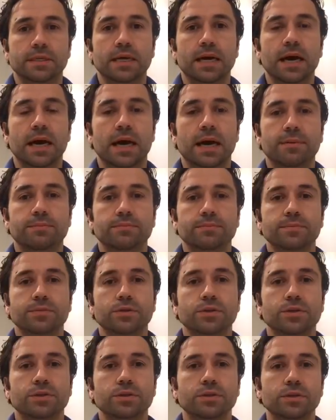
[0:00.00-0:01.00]
um,
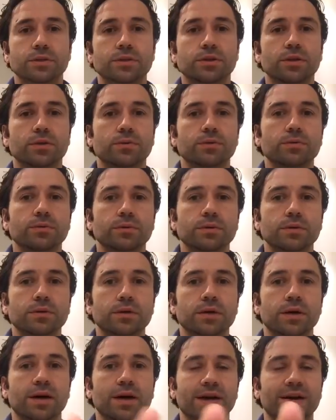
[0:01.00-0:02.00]
so so
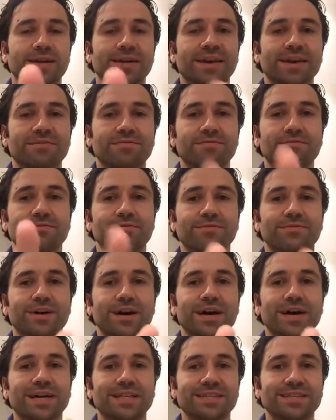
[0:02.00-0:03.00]
okay,
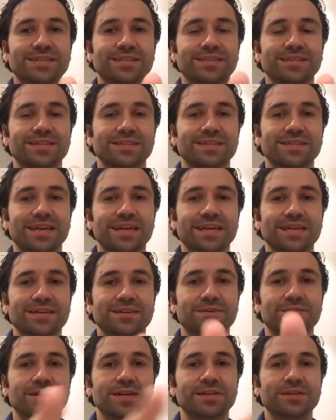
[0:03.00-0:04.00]
Farhan is saying
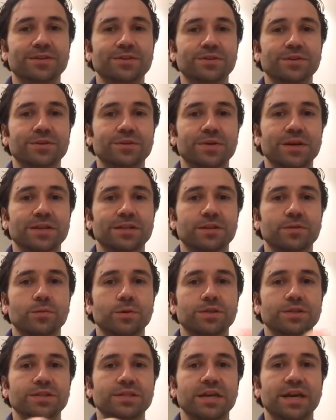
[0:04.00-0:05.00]
cradle to cradle
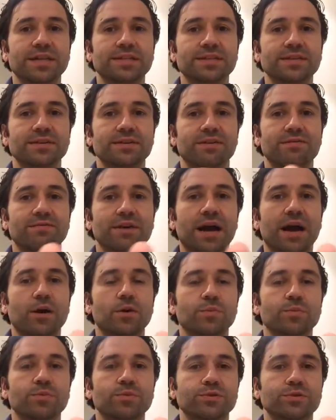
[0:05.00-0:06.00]
was the idea of
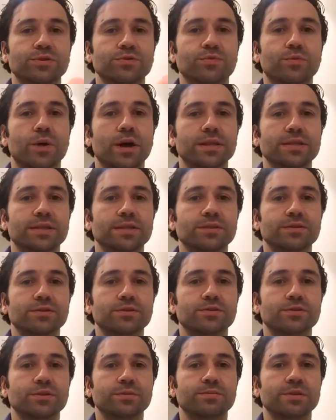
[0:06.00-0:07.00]
outputs of one
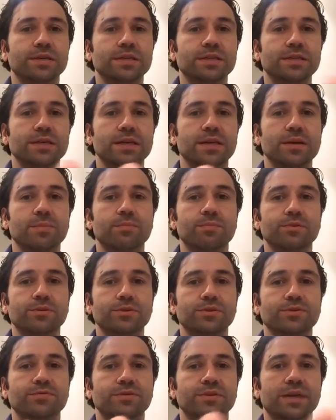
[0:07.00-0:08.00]
industry being the
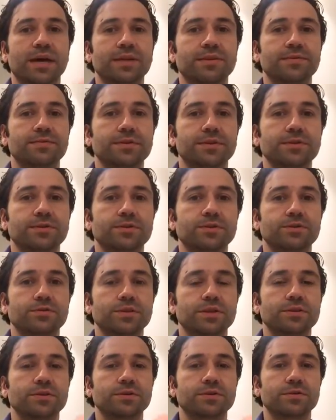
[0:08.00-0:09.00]
inputs of another
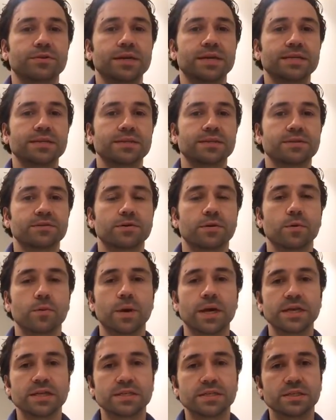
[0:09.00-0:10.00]
industry to create zero
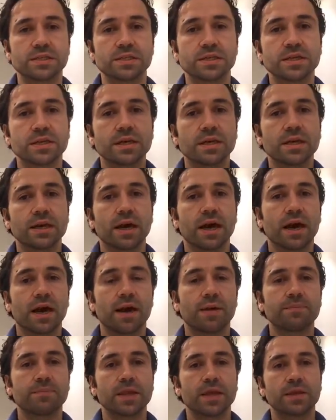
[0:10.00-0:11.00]
waste.
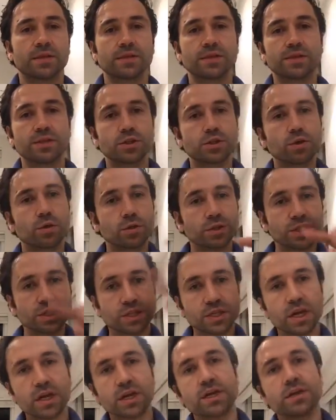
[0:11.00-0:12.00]
Uh, this is called
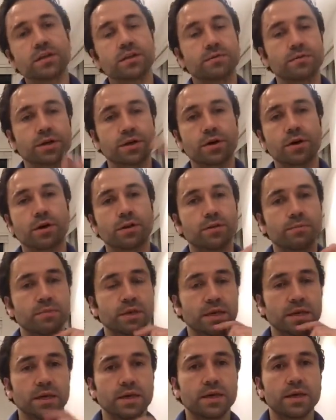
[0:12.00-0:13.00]
circular
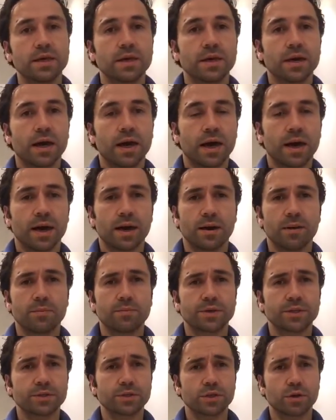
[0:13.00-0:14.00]
economy. Uh,
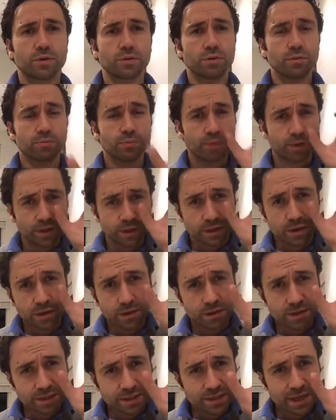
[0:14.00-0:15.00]
but so the point
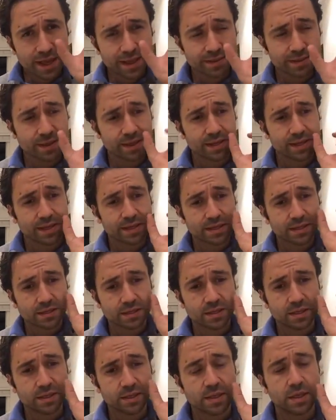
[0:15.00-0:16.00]
on design thinking
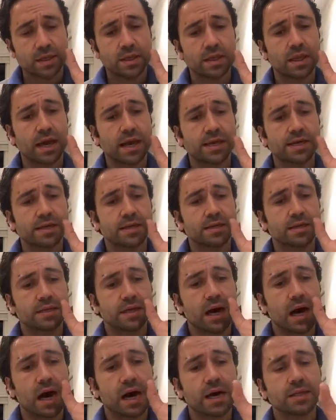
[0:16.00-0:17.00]
is that like
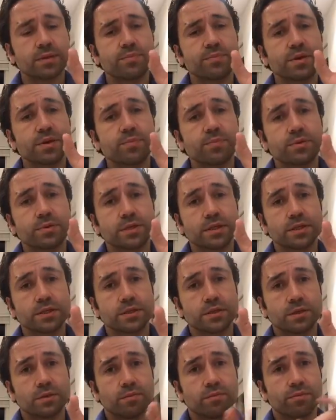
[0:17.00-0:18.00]
other people need
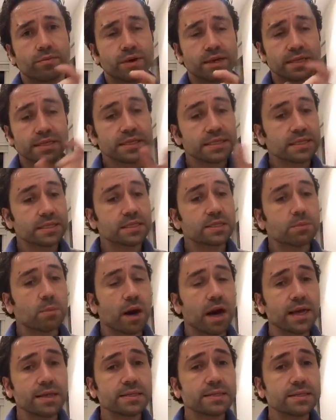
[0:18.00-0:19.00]
to embrace this
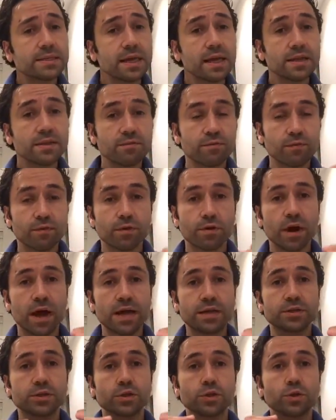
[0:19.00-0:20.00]
mindset for
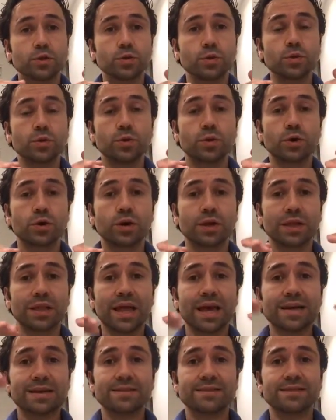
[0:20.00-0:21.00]
us to
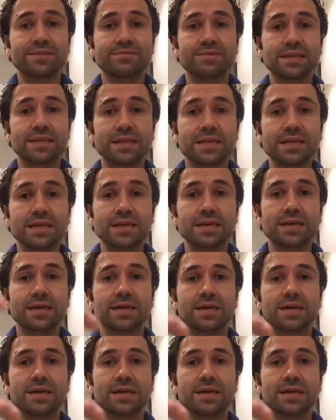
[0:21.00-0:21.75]
collectively,